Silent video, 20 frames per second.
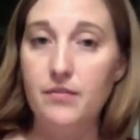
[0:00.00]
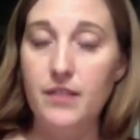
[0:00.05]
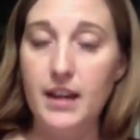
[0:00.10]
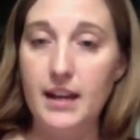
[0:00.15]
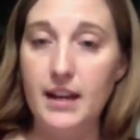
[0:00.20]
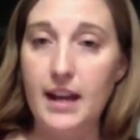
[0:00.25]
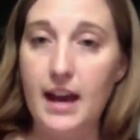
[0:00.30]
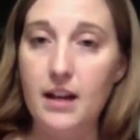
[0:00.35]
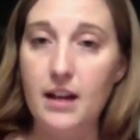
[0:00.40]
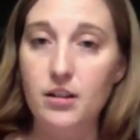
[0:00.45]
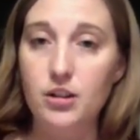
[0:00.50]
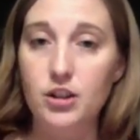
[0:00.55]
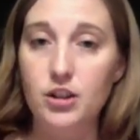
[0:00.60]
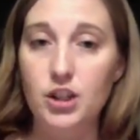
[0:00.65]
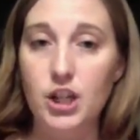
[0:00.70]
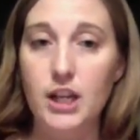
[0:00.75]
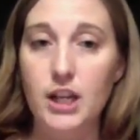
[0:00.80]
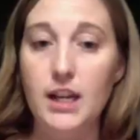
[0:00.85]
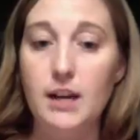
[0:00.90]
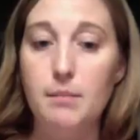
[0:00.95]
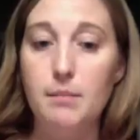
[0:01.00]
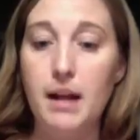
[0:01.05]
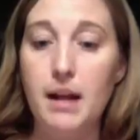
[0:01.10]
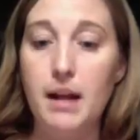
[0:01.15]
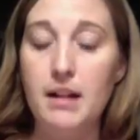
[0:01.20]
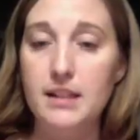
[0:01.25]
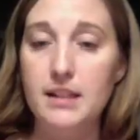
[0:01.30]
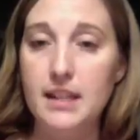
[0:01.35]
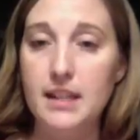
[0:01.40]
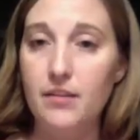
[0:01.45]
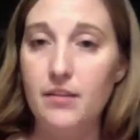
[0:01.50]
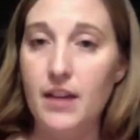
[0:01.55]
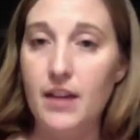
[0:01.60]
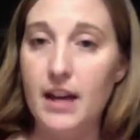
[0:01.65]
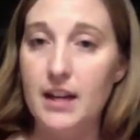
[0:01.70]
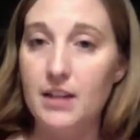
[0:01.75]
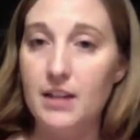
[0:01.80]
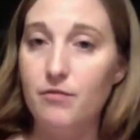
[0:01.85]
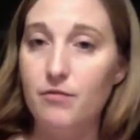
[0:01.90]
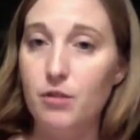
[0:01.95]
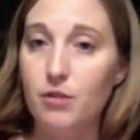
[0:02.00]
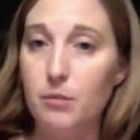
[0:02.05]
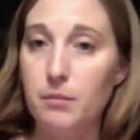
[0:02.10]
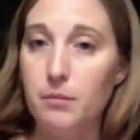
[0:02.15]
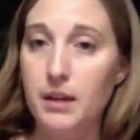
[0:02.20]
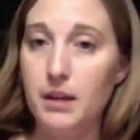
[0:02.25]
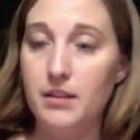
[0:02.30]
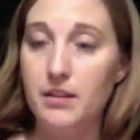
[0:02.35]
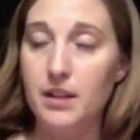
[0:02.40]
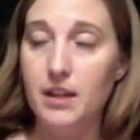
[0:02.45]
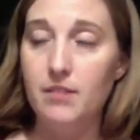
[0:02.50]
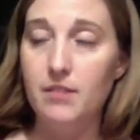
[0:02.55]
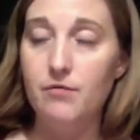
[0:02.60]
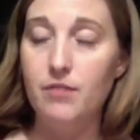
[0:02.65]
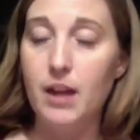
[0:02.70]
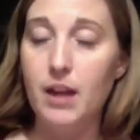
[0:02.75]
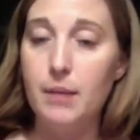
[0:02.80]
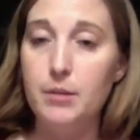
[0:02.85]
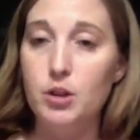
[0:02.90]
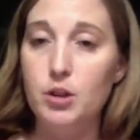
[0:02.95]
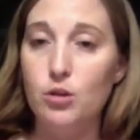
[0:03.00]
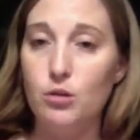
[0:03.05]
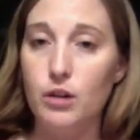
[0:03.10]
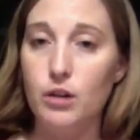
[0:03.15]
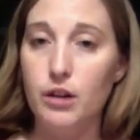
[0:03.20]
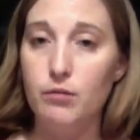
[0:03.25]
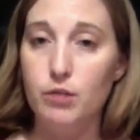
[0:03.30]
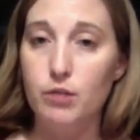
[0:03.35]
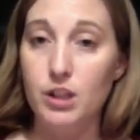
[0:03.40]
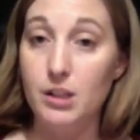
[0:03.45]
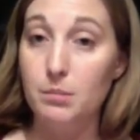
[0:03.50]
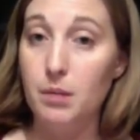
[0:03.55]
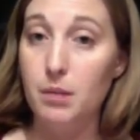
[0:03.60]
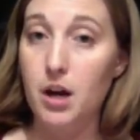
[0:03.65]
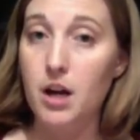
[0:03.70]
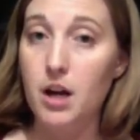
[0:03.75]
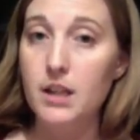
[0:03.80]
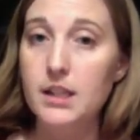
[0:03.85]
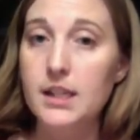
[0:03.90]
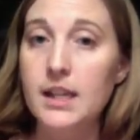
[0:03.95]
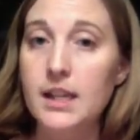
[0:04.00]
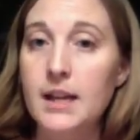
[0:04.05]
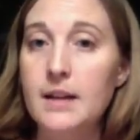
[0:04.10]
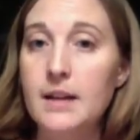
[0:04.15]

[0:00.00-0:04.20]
that allergy and balance out that inflammatory response.